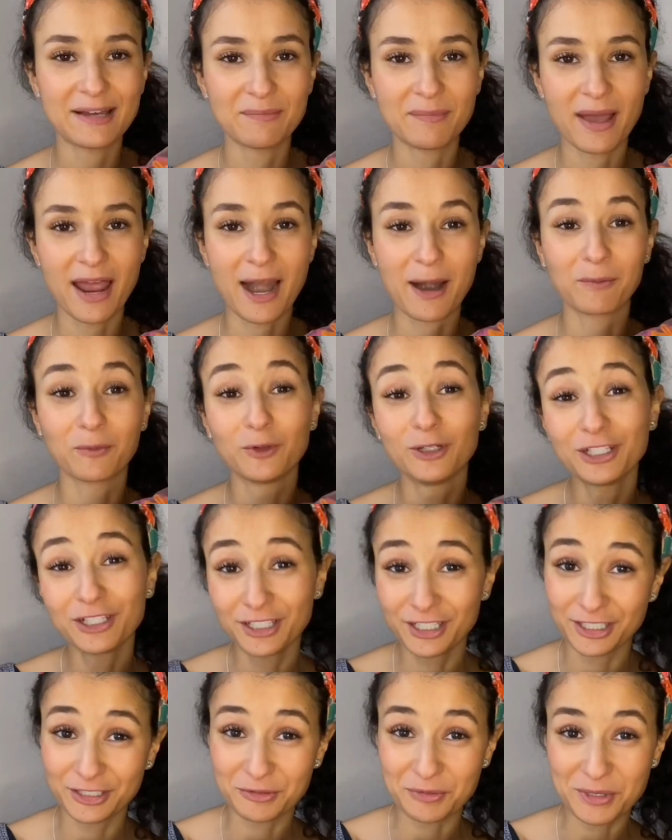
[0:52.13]
I'm really
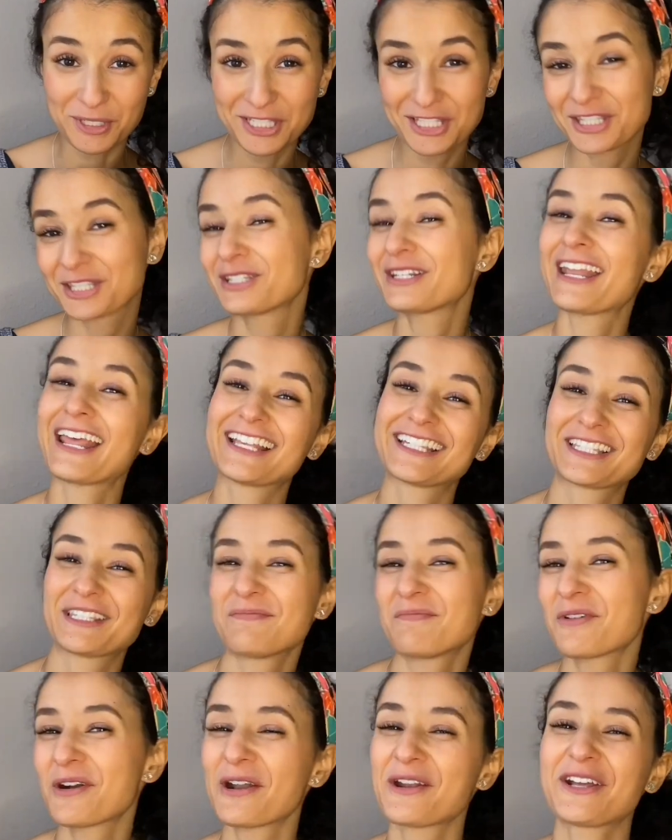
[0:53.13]
curious to test the
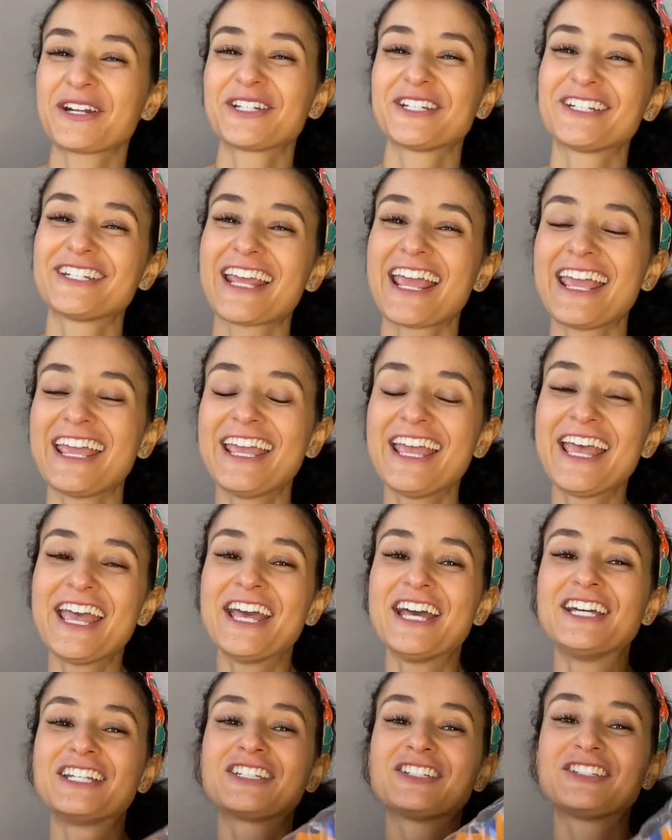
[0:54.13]
product today
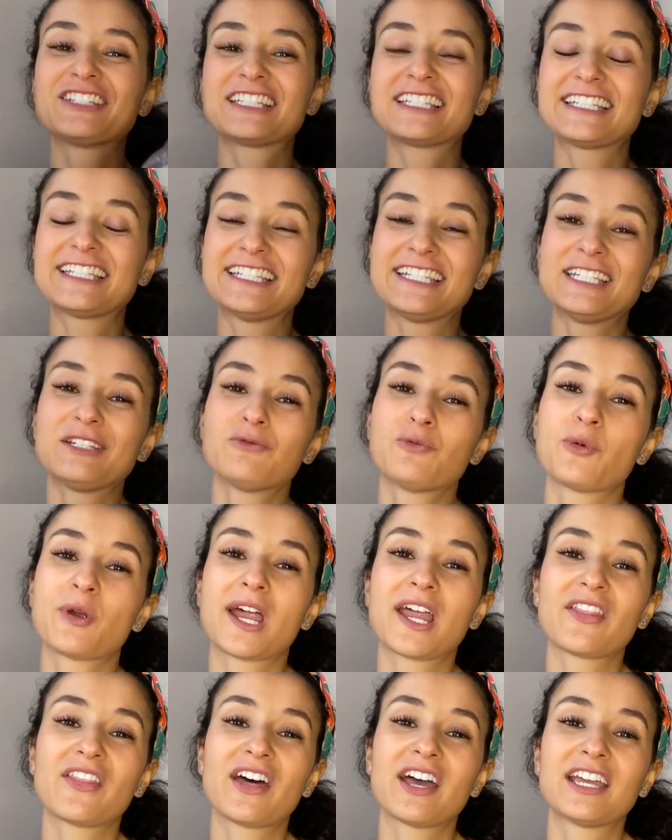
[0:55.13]
to see
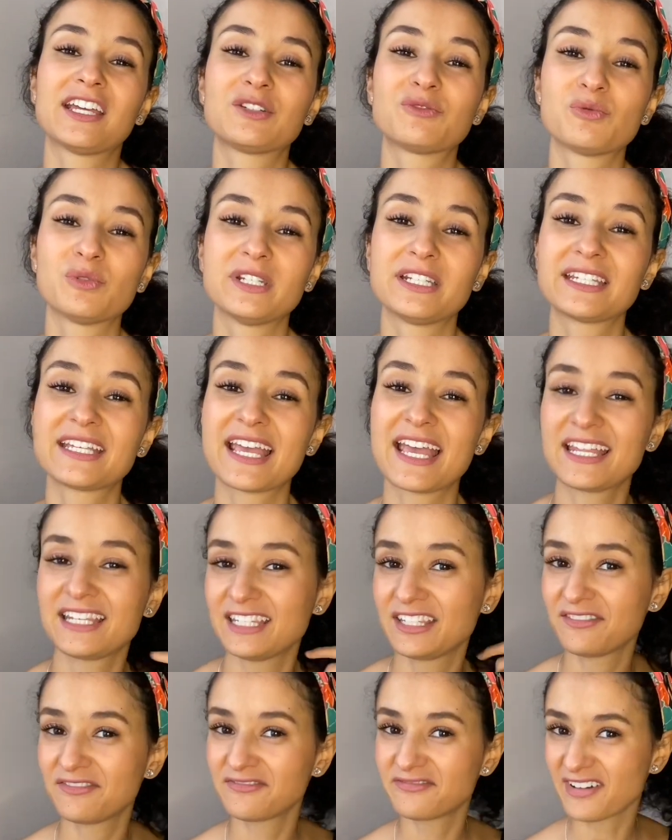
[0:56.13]
whether it really can
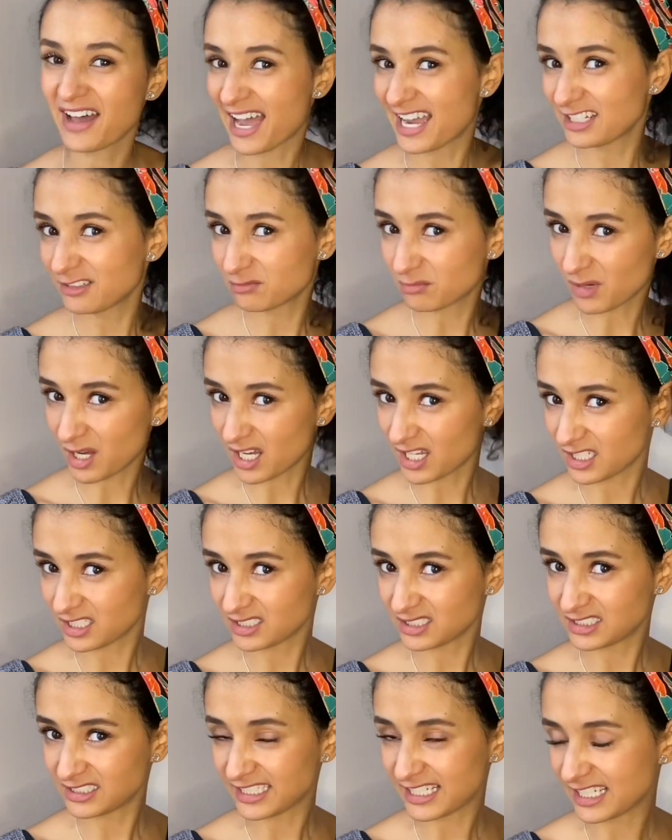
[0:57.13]
define my,
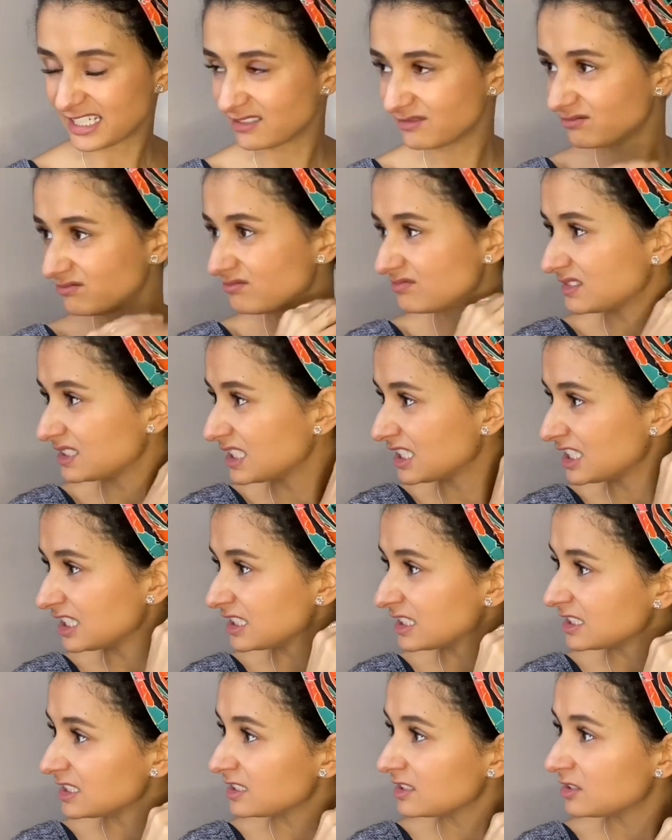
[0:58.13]
yeah,
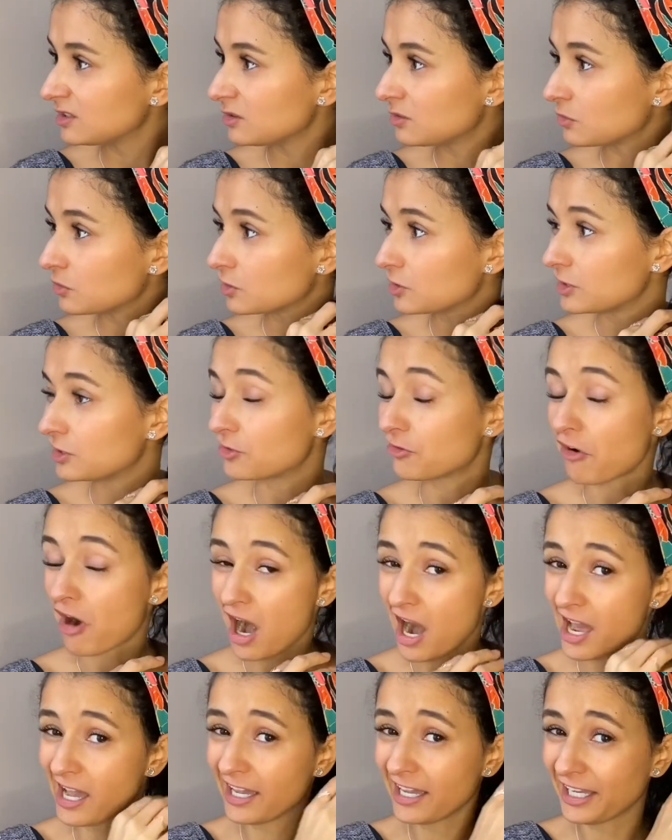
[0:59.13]

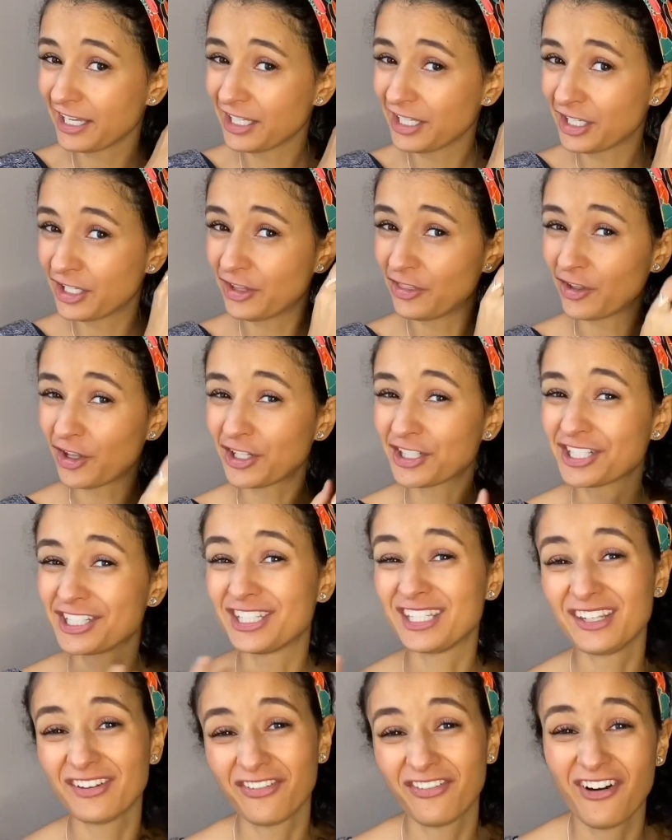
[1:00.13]
dry, not
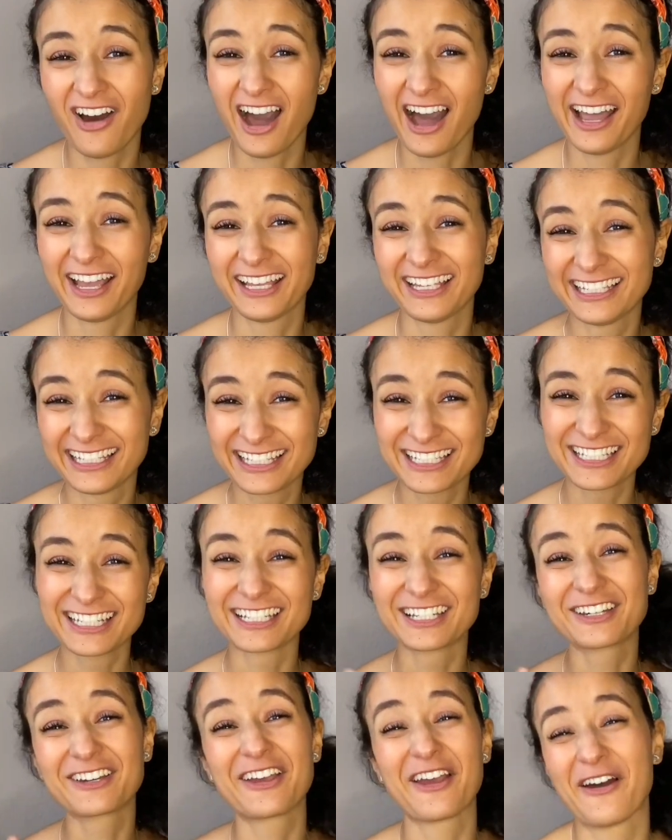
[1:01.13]
defined
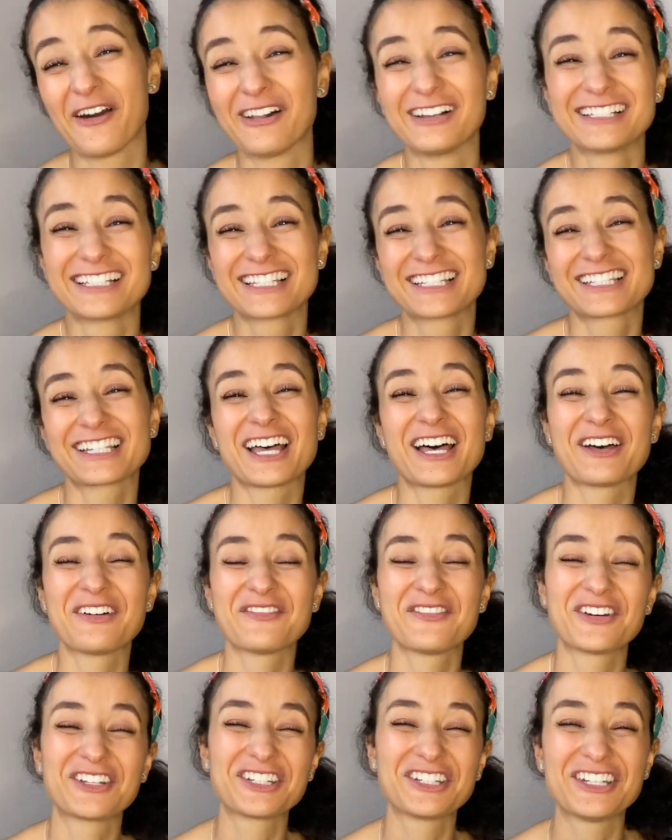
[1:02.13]
curls uh, for
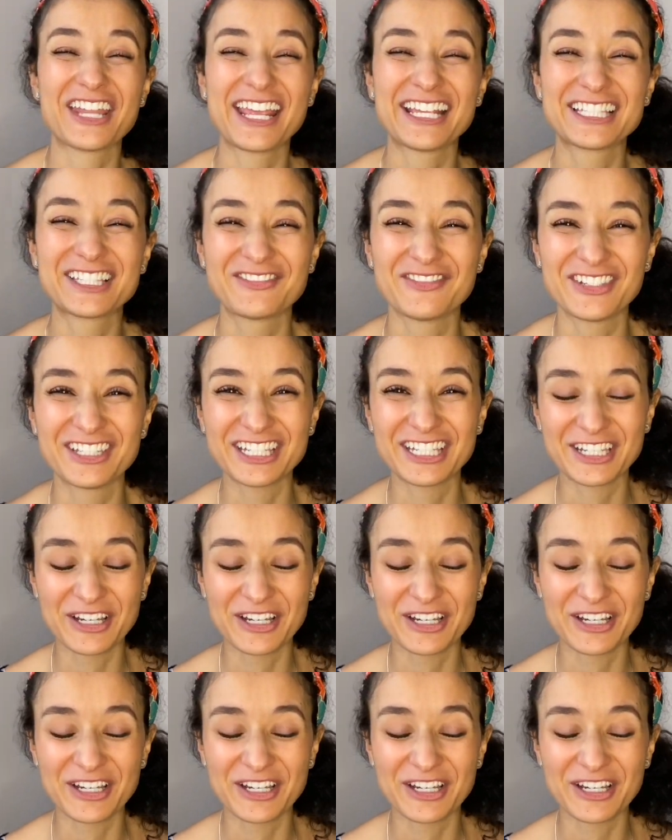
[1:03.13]
today's video.